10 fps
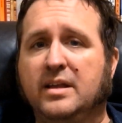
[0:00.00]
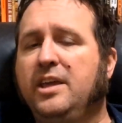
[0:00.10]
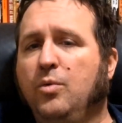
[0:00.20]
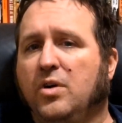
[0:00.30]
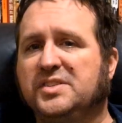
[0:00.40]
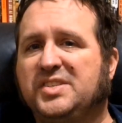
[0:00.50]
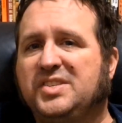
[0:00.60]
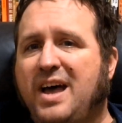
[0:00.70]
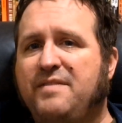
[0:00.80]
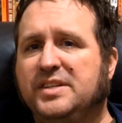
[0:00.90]
He won
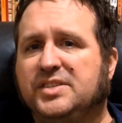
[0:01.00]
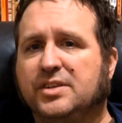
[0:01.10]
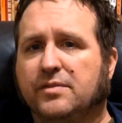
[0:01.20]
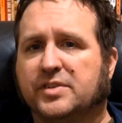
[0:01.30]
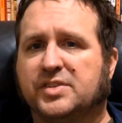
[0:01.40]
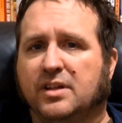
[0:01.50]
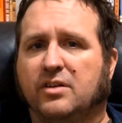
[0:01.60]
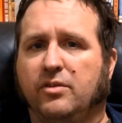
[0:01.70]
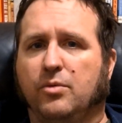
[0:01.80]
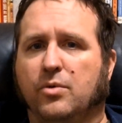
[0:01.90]
7 Silver
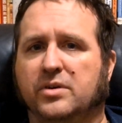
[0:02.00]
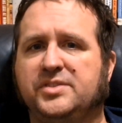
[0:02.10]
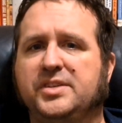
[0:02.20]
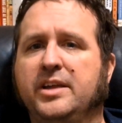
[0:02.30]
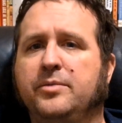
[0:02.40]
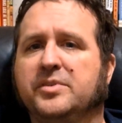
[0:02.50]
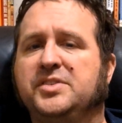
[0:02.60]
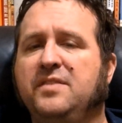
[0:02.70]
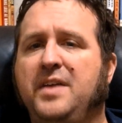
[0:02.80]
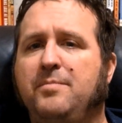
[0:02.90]
Slugger Awards and
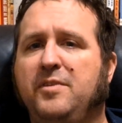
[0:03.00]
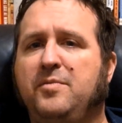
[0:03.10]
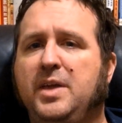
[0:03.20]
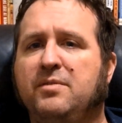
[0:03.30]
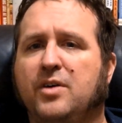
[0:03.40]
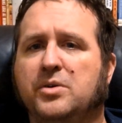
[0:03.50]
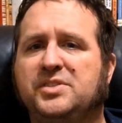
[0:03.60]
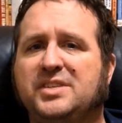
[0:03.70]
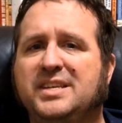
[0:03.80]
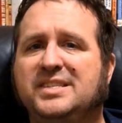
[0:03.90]
received MVP
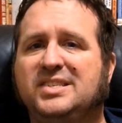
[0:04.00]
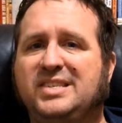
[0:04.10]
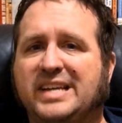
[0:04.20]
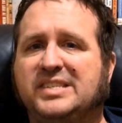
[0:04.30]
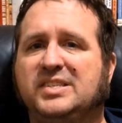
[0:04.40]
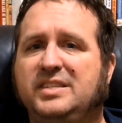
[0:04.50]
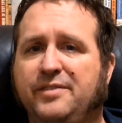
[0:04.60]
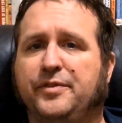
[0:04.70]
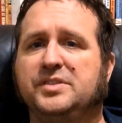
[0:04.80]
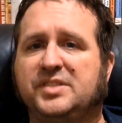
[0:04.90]
votes in 6
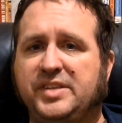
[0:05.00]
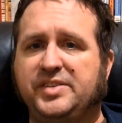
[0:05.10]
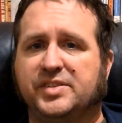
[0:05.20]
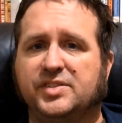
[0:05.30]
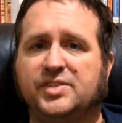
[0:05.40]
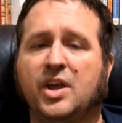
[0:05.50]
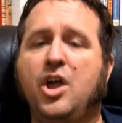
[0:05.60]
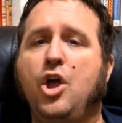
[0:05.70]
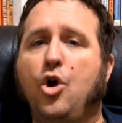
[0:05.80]
different seasons,